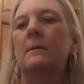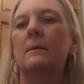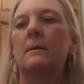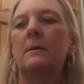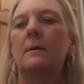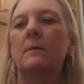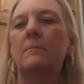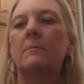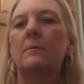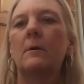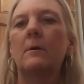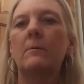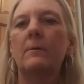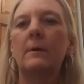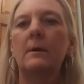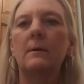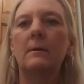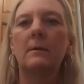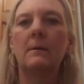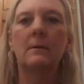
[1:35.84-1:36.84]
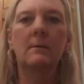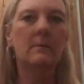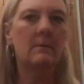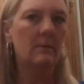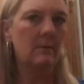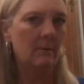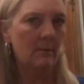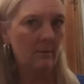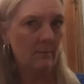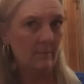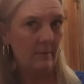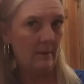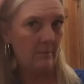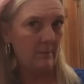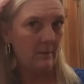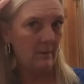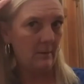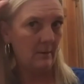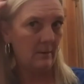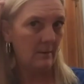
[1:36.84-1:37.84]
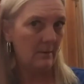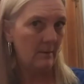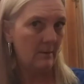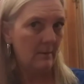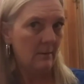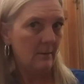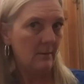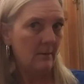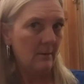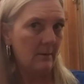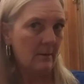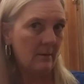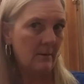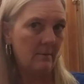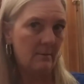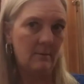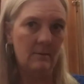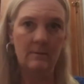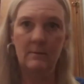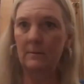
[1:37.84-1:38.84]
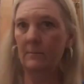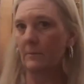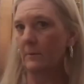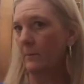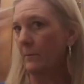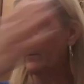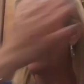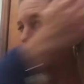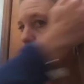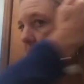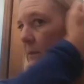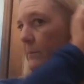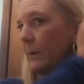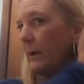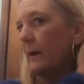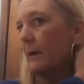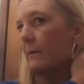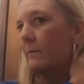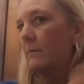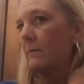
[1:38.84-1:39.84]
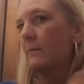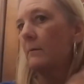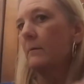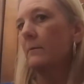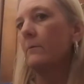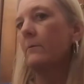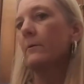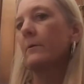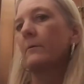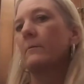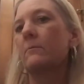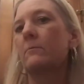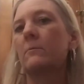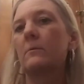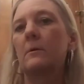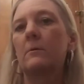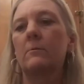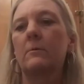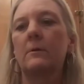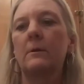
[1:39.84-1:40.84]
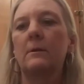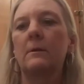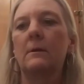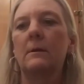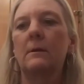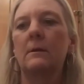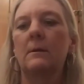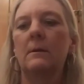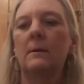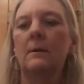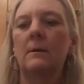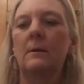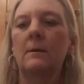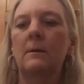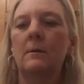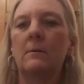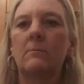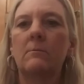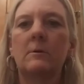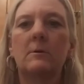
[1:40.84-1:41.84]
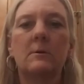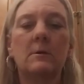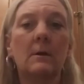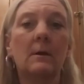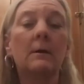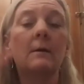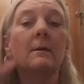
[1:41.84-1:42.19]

keep going until maybe I see some of the bald spots or it's really, really thin, which,